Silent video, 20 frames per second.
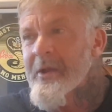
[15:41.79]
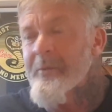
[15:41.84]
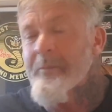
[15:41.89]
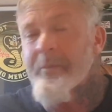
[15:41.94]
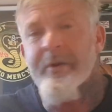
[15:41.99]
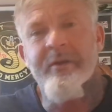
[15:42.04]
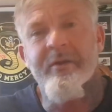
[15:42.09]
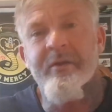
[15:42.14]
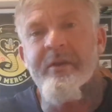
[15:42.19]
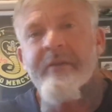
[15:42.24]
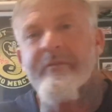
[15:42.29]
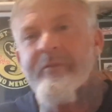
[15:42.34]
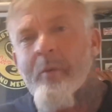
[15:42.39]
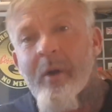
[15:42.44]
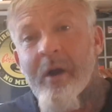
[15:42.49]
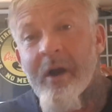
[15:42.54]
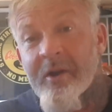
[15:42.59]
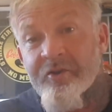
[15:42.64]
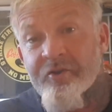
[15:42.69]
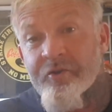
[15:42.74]
but I could give you
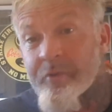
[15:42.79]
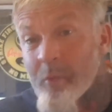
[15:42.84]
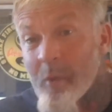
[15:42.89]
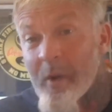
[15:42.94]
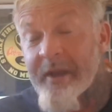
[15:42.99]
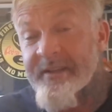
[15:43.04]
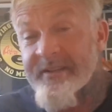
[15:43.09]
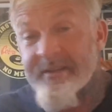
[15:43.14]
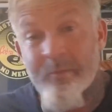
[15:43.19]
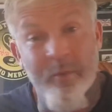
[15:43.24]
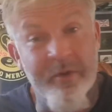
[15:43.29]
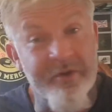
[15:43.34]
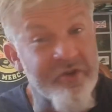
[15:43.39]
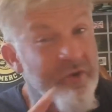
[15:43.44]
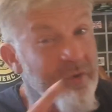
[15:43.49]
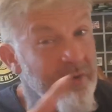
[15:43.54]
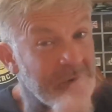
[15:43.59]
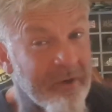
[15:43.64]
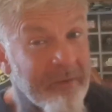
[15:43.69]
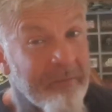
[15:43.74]
100 ways in
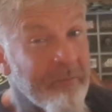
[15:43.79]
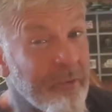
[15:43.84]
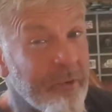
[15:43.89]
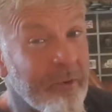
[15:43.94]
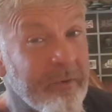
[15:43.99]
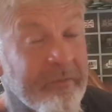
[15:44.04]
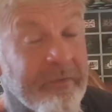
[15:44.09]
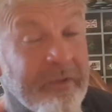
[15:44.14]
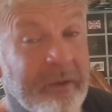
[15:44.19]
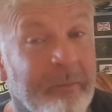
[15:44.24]
which you can improve the